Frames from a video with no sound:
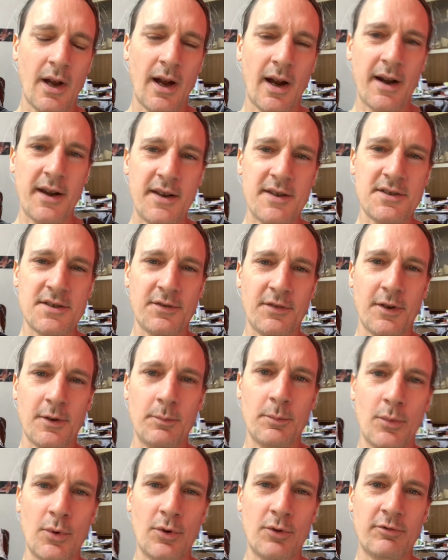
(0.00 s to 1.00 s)
I need to feel
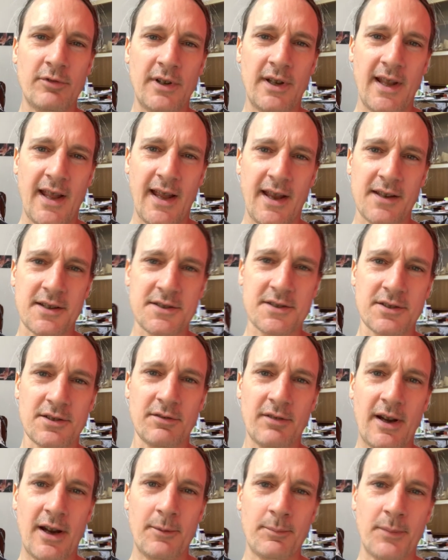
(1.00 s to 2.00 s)
more relaxed
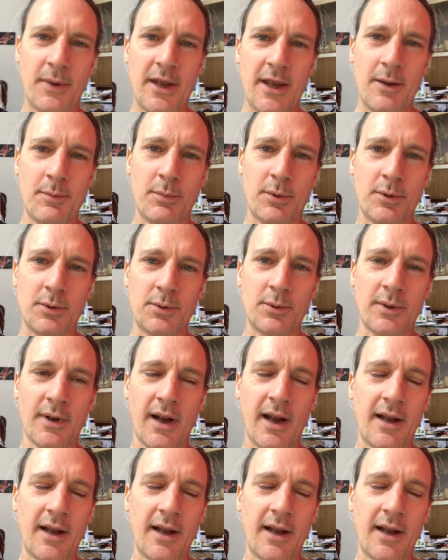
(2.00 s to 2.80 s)
around people.